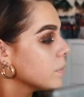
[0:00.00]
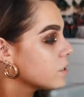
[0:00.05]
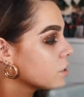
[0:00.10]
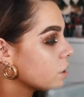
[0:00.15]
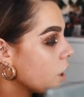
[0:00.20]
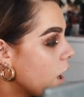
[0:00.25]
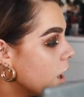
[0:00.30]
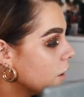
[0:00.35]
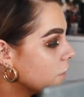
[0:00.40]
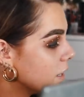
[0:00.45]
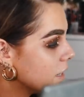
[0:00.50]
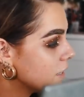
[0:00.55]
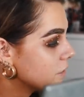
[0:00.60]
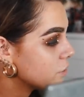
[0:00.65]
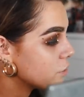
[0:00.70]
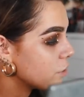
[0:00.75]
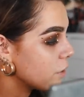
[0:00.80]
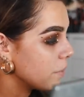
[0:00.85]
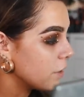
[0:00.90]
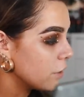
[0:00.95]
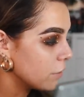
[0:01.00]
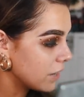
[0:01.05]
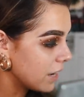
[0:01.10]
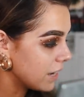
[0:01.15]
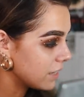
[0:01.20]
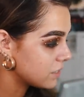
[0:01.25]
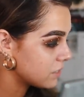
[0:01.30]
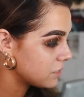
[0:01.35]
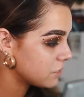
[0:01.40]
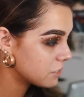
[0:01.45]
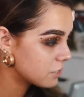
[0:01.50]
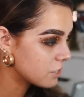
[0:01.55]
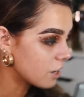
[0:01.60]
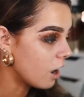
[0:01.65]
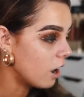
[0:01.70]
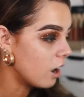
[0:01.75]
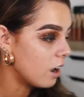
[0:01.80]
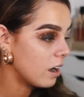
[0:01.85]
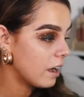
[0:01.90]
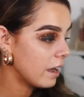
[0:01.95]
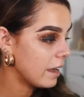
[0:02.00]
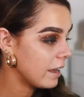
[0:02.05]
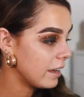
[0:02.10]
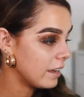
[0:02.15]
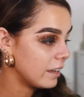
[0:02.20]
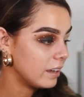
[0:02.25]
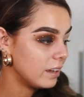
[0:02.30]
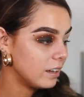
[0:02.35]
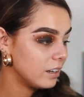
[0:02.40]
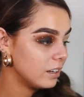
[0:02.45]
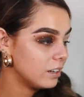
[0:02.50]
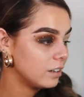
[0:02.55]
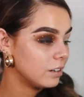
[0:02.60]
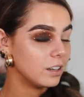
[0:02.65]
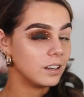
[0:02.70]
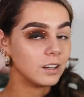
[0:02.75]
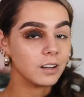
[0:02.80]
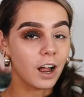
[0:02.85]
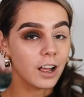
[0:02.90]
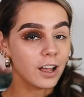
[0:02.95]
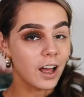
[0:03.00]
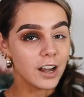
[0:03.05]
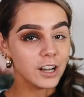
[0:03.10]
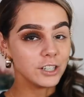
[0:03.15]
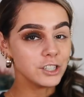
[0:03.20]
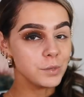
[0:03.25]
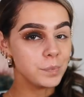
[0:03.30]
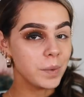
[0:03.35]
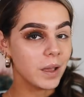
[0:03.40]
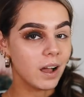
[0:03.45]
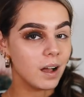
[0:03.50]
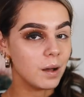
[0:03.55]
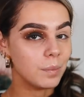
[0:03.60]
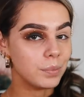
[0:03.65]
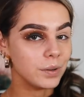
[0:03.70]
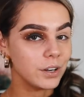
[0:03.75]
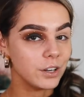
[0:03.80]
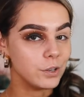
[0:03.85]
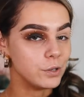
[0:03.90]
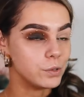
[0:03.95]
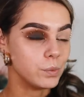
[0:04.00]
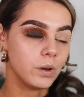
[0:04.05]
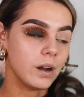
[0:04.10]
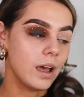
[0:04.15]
Mascara, to be honest, I... I kind of just pick up and use